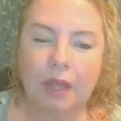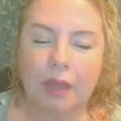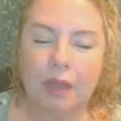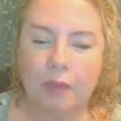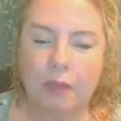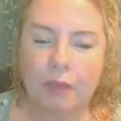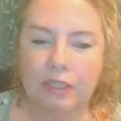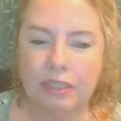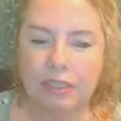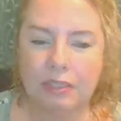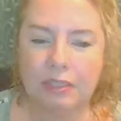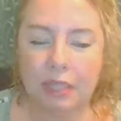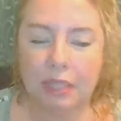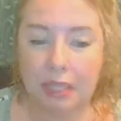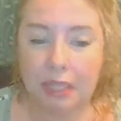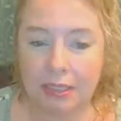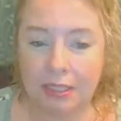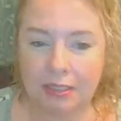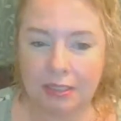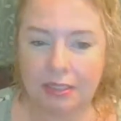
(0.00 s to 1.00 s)
which is
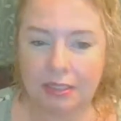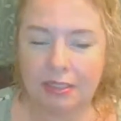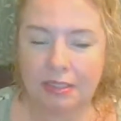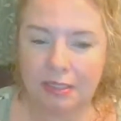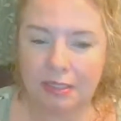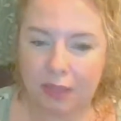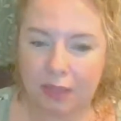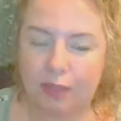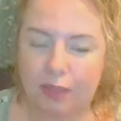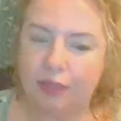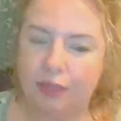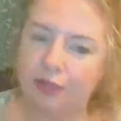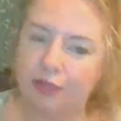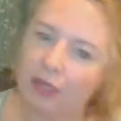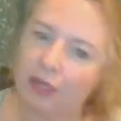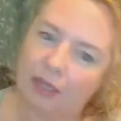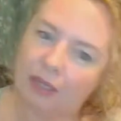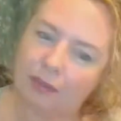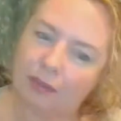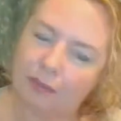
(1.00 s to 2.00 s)
easier said than
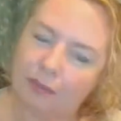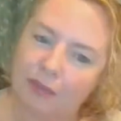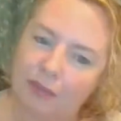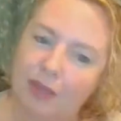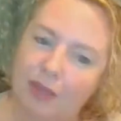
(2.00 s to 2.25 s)
done.